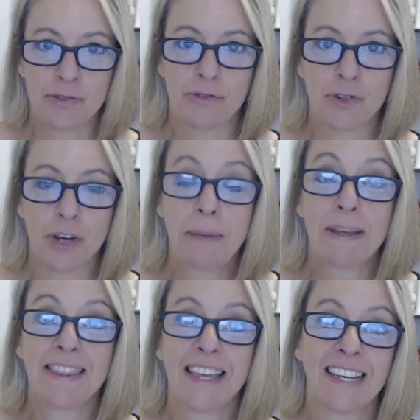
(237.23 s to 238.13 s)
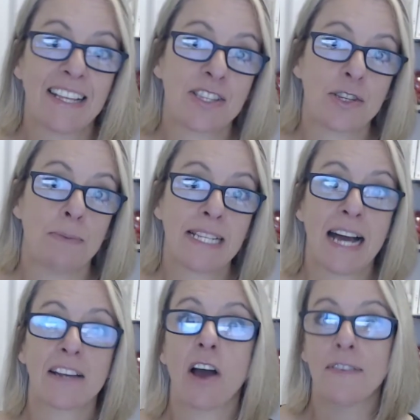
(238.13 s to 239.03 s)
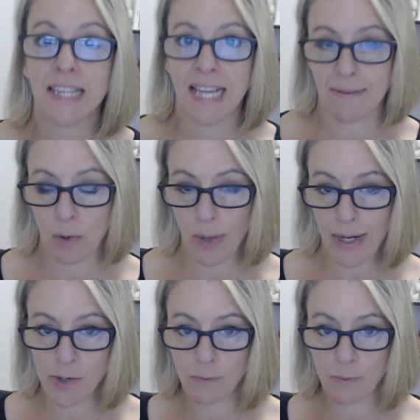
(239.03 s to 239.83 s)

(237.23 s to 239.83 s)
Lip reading: treatment that needs to be done over the coming weeks or